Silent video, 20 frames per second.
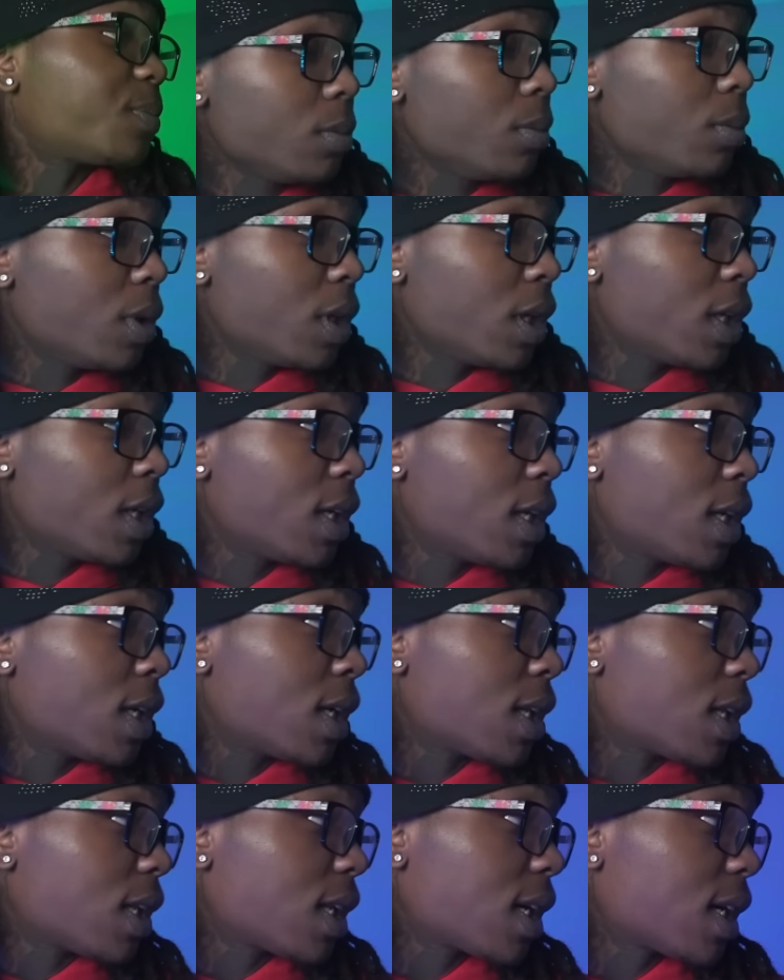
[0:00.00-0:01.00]
but
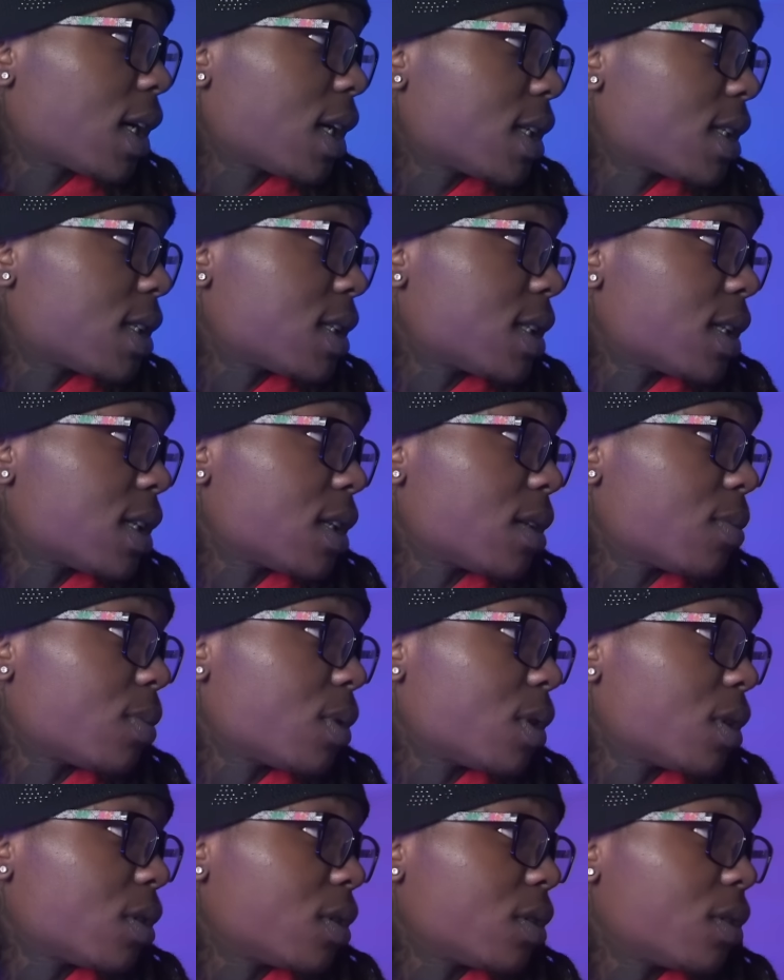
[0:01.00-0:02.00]
like I said,
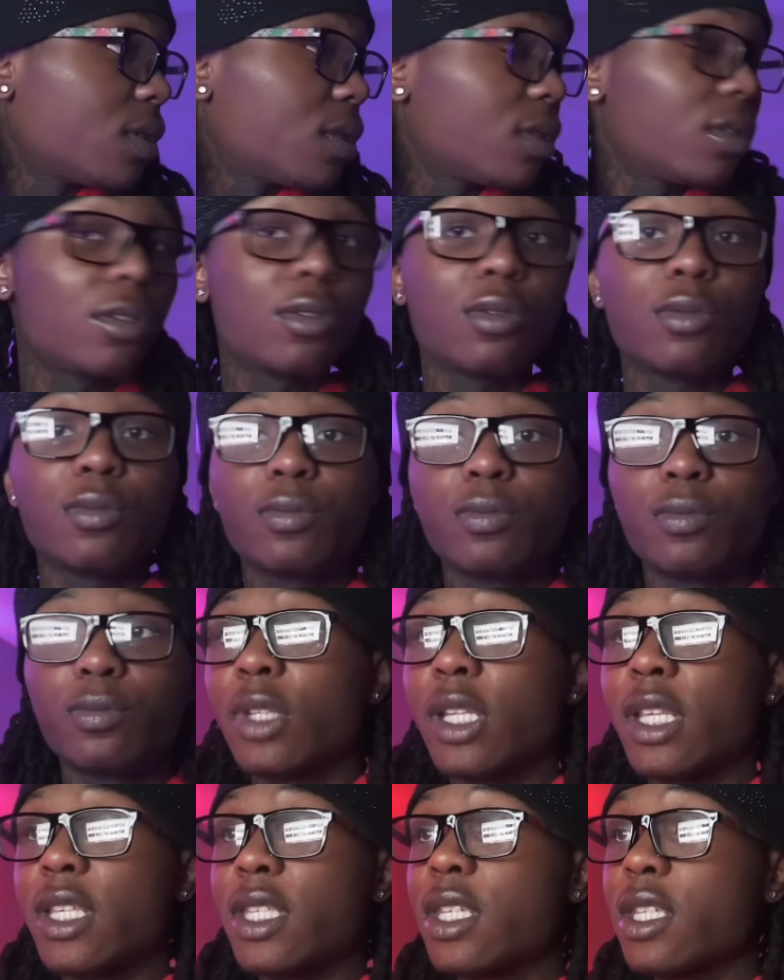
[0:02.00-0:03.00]
bro,
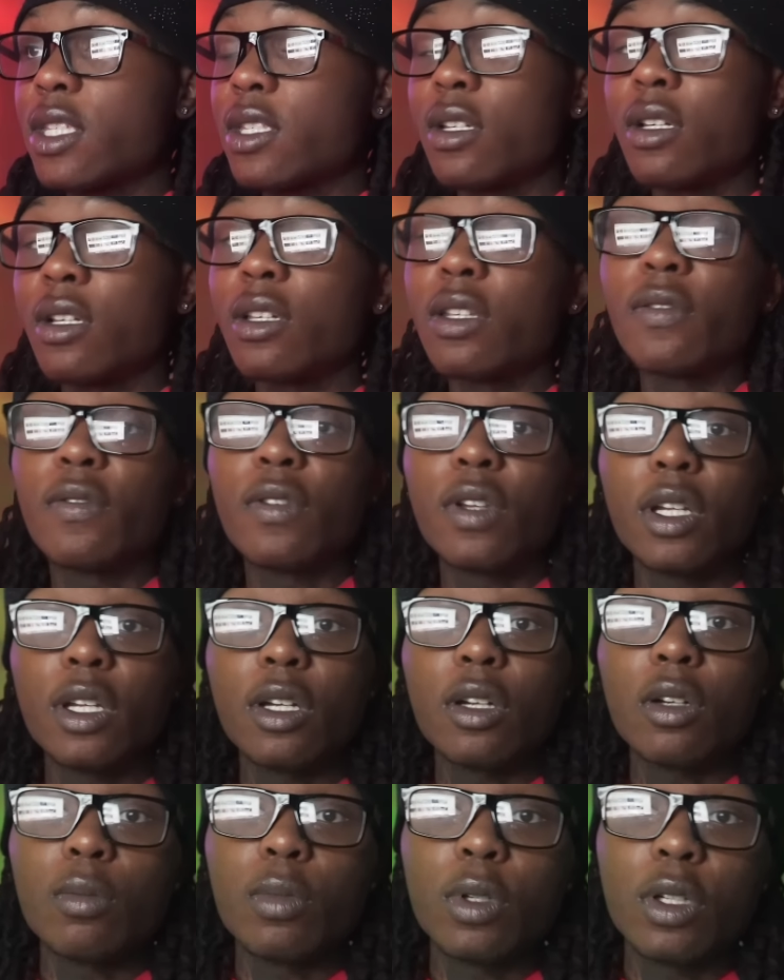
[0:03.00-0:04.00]
this is another
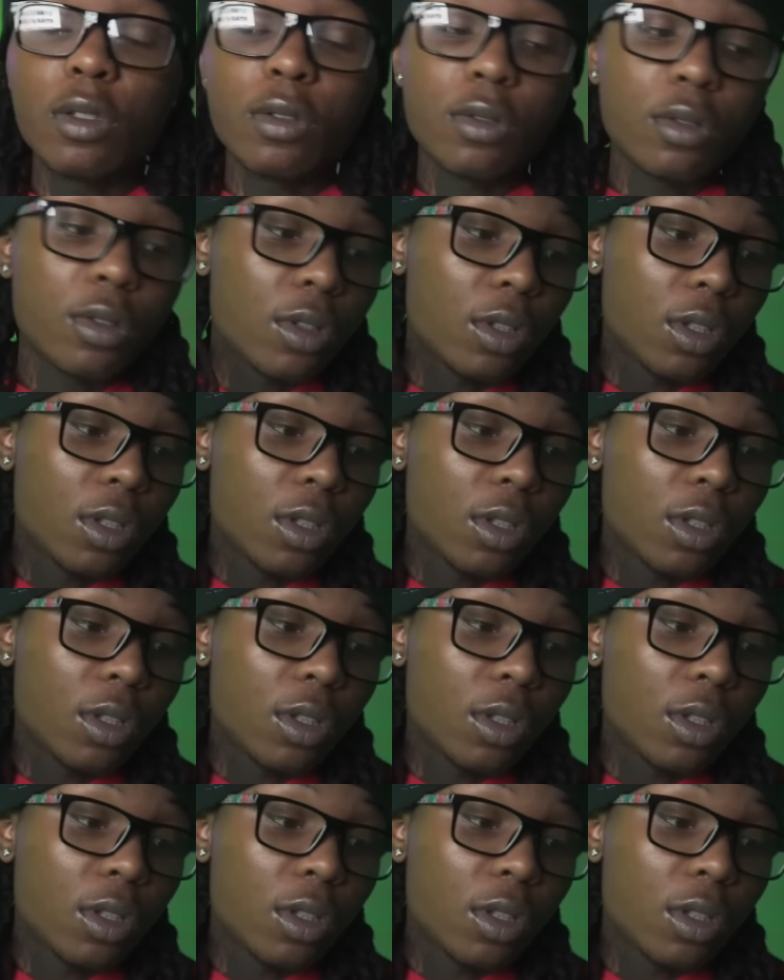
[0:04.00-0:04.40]
video, bro.